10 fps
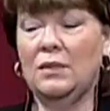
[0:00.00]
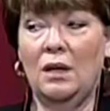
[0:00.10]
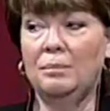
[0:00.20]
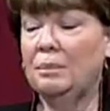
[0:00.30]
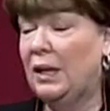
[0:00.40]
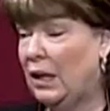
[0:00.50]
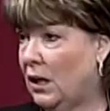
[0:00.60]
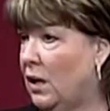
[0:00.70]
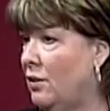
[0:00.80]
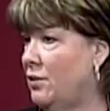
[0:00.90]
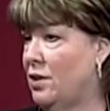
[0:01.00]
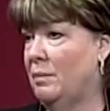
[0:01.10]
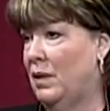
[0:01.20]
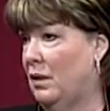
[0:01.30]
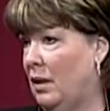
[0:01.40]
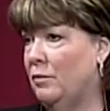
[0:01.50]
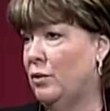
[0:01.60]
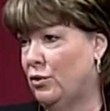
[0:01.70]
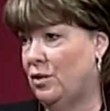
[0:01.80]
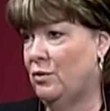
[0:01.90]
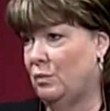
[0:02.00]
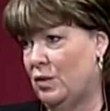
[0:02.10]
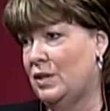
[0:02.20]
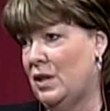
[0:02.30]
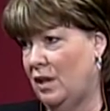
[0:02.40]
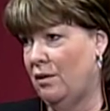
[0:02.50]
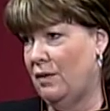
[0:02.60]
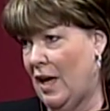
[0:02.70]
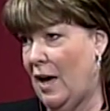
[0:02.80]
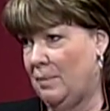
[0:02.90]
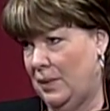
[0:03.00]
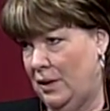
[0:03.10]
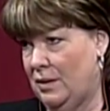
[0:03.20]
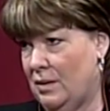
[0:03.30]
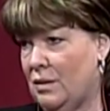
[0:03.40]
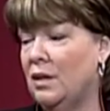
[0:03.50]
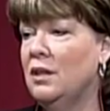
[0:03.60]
a big cut or something, the emergency room's going to take care of that piece.